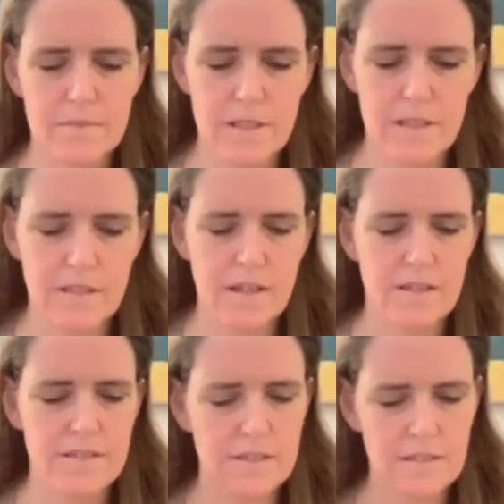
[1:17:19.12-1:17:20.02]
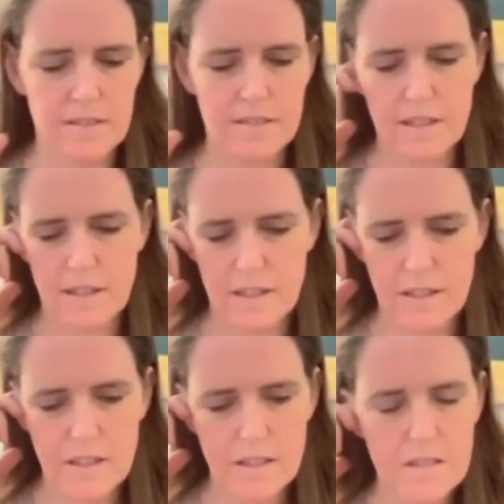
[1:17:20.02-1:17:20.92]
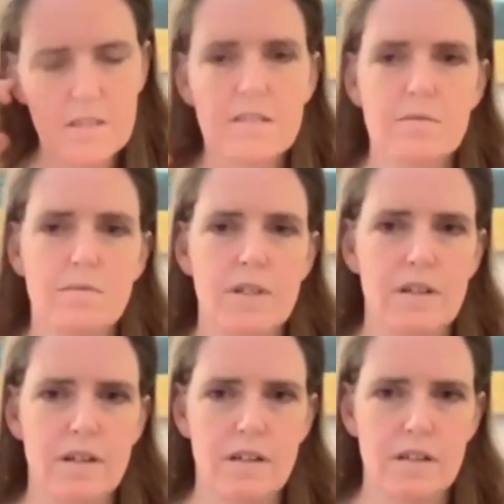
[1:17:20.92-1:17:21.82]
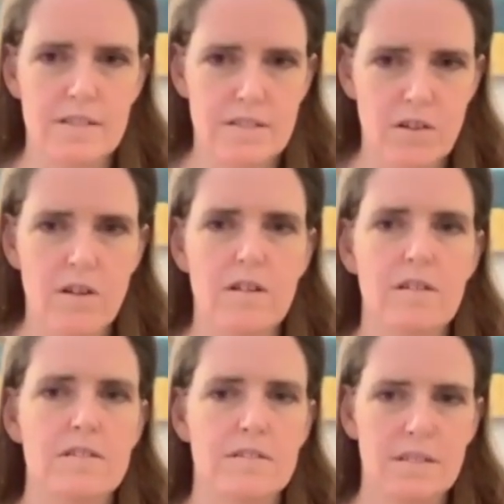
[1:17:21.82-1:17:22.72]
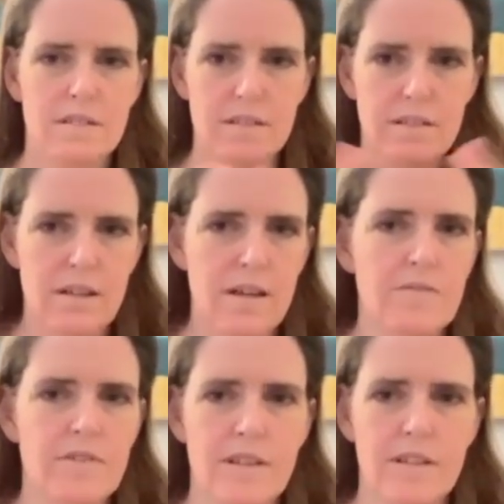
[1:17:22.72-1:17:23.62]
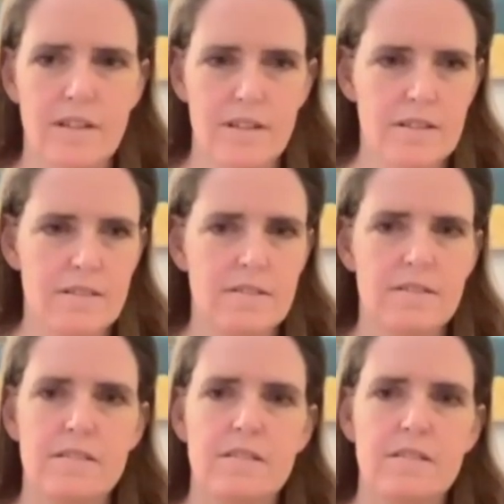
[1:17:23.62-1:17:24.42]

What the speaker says: they constantly say we are a song, that everything is